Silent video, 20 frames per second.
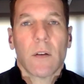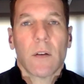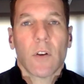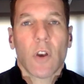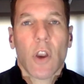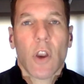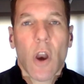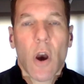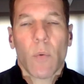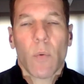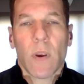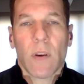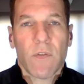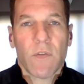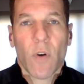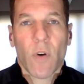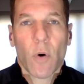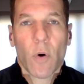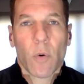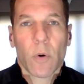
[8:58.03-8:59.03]
going
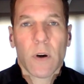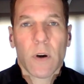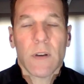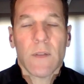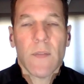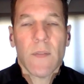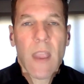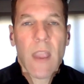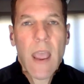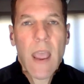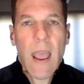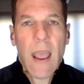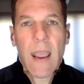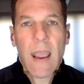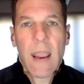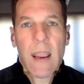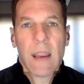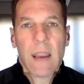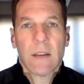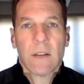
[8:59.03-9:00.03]
forward,
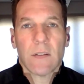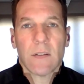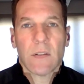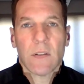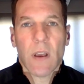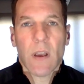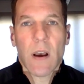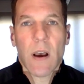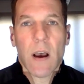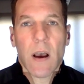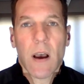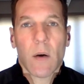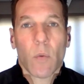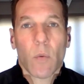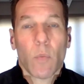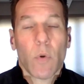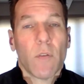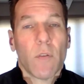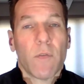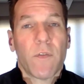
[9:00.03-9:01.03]
and
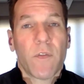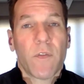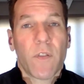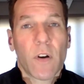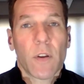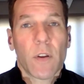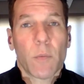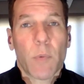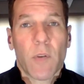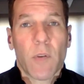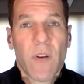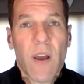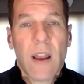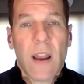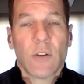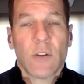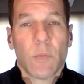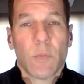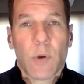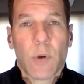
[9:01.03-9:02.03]
will further
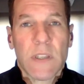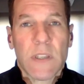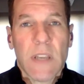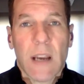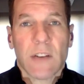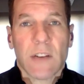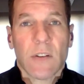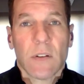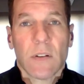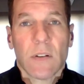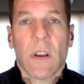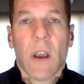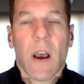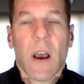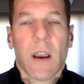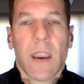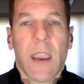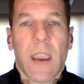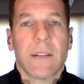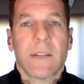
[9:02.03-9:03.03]
provide you protection
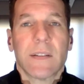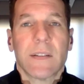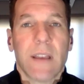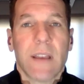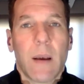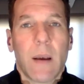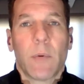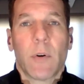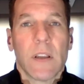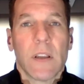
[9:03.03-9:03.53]
against cyber